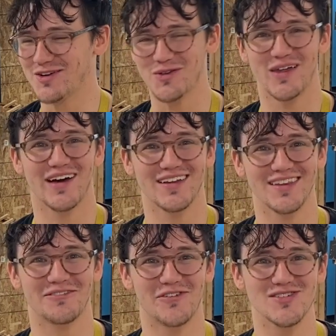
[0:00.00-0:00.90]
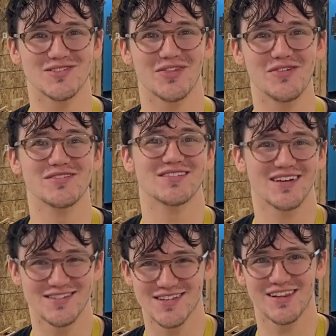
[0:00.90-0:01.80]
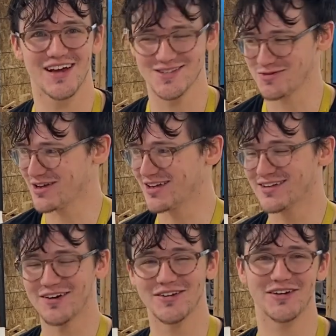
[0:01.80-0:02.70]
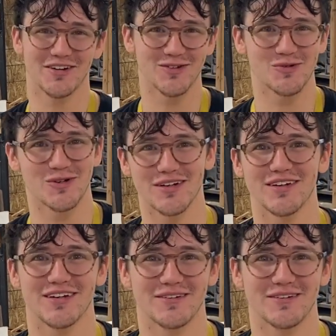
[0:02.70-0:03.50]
do that in the first 30 seconds of class so we can get down here and get to work, yeah.